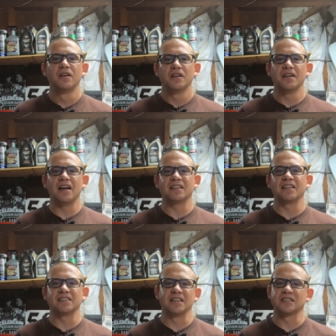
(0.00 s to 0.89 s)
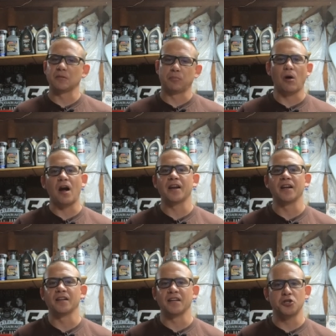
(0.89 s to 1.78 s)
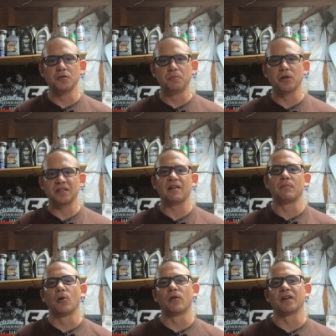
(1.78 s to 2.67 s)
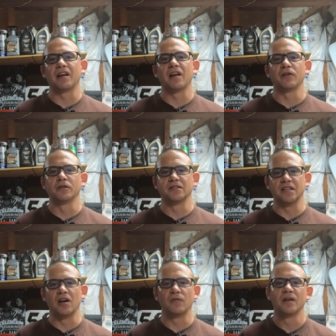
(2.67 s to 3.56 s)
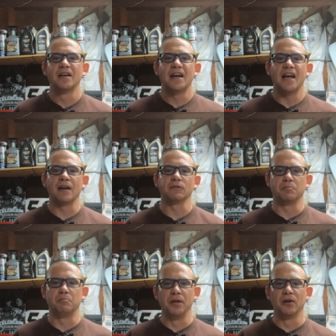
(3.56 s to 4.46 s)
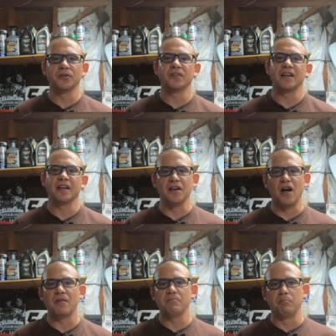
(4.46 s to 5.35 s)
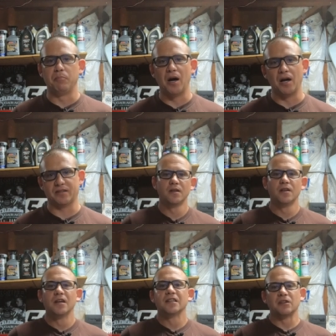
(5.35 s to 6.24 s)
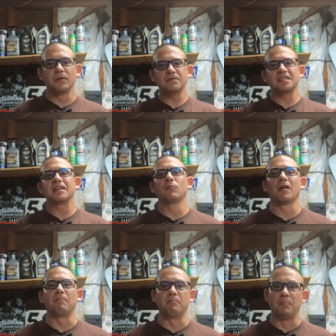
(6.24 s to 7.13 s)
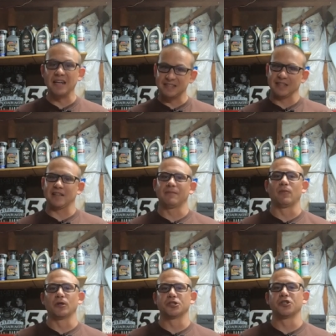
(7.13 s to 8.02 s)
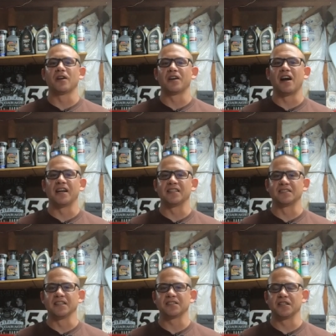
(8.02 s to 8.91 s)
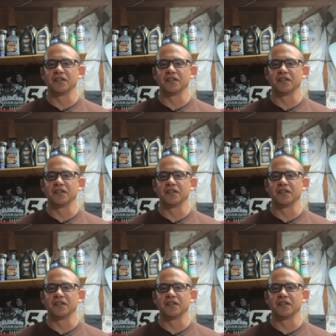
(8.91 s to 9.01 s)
You got that sense of pride in it that you put that motor together yourself and it was built and not bought. So we've seen what a basic conversion on a 96 can